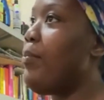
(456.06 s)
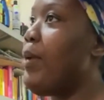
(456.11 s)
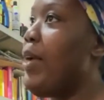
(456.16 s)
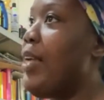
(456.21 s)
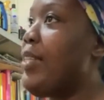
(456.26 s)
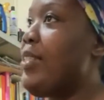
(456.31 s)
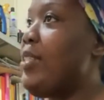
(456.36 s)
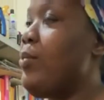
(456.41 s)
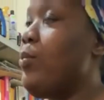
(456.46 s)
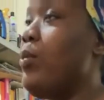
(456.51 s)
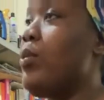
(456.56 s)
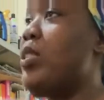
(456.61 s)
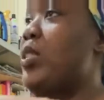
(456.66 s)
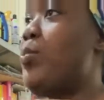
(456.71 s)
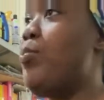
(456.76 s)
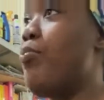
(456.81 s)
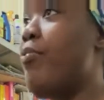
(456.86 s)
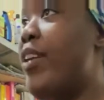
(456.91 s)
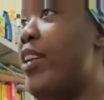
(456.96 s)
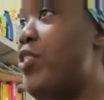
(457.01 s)
As in what, to
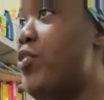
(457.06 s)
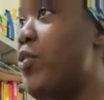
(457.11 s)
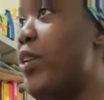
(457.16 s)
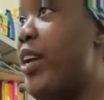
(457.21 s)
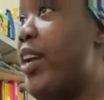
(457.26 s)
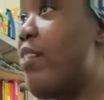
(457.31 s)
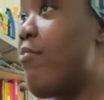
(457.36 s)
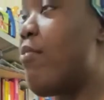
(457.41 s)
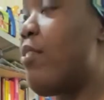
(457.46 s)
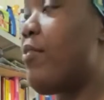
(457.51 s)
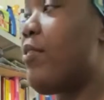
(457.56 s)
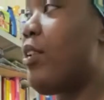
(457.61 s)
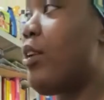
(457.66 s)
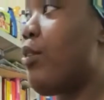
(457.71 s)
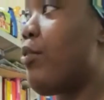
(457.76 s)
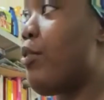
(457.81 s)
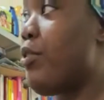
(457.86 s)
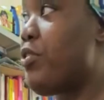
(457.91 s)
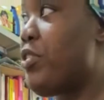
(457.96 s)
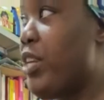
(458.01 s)
braid your hair rather than
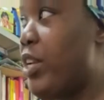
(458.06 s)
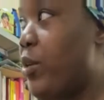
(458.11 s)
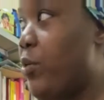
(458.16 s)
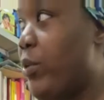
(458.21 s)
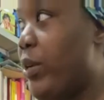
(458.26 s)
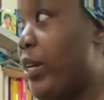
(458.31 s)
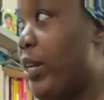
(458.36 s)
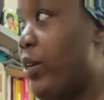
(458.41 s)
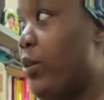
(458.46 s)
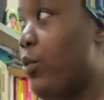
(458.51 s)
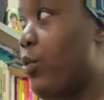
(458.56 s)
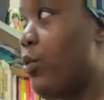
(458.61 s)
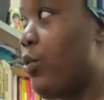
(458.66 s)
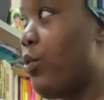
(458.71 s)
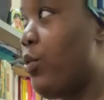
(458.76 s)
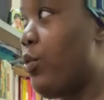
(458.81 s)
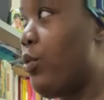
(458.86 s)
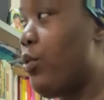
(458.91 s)
crochet your hair, or...